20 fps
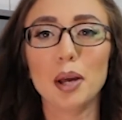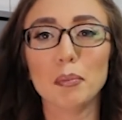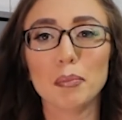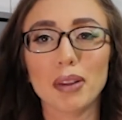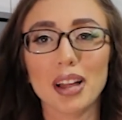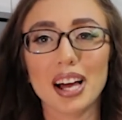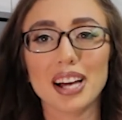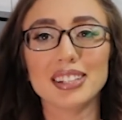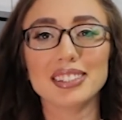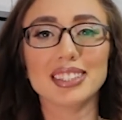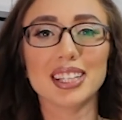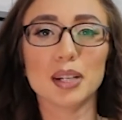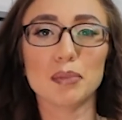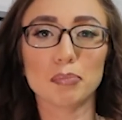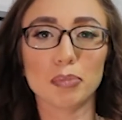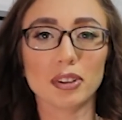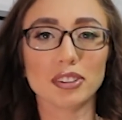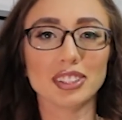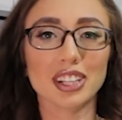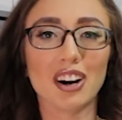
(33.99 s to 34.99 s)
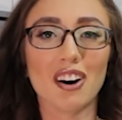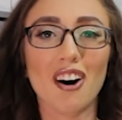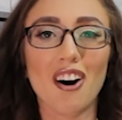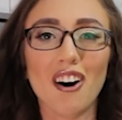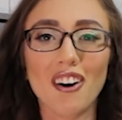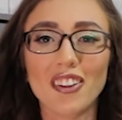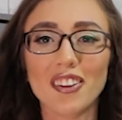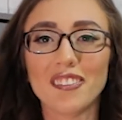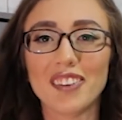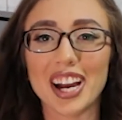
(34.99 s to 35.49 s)
plus it pulls out
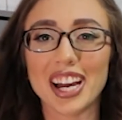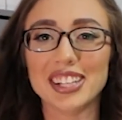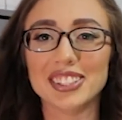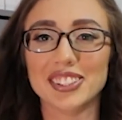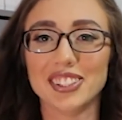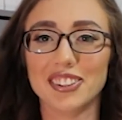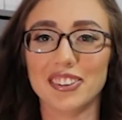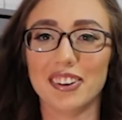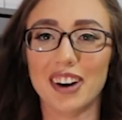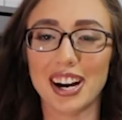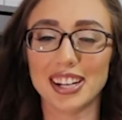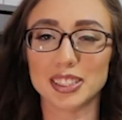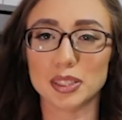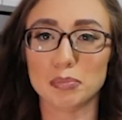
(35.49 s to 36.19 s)
all the way so you don't have